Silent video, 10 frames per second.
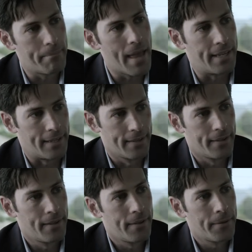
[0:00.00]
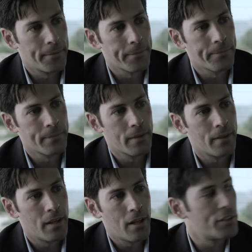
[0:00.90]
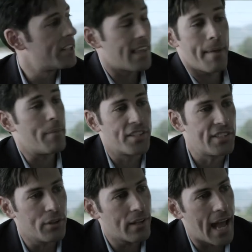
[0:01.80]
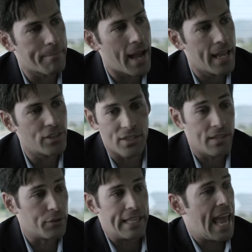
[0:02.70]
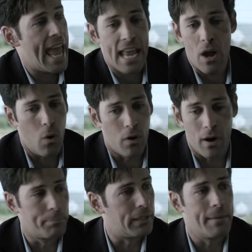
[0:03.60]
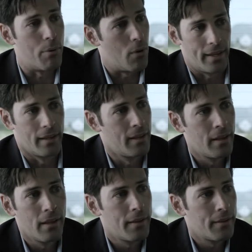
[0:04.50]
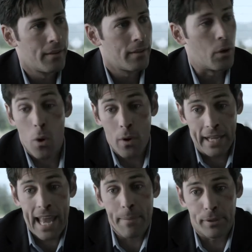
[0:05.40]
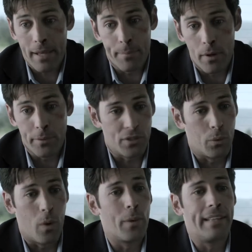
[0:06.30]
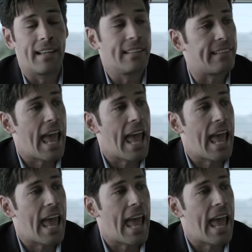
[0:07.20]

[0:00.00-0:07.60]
men. But to them, a single guy my age is either gay or a playboy or a gay playboy, which is a one-way ticket to